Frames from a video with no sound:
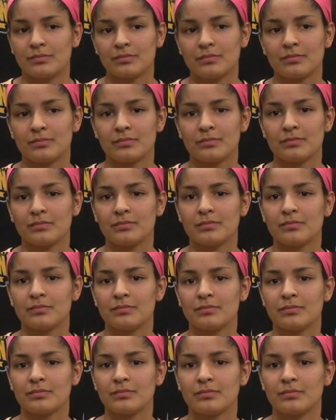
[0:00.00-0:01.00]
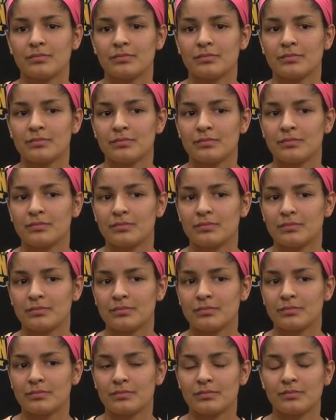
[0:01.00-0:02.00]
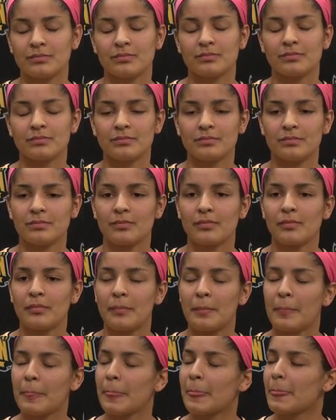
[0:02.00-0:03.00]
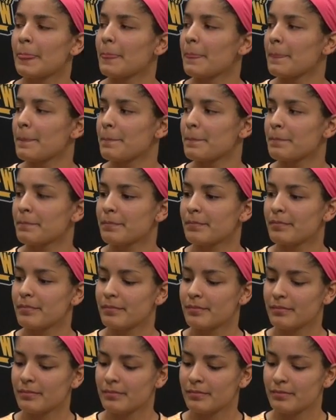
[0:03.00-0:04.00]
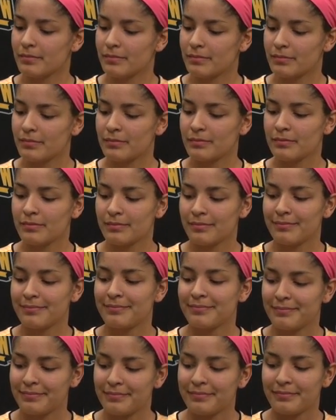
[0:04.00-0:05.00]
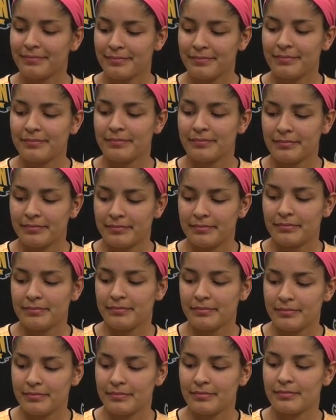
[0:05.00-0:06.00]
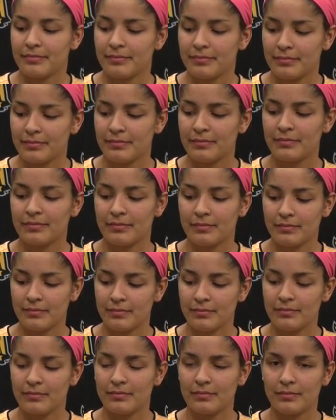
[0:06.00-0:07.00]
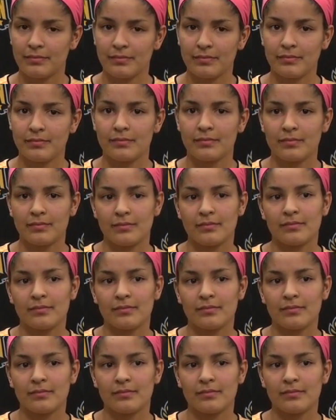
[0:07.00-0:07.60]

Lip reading: No words are spoken by the person on screen.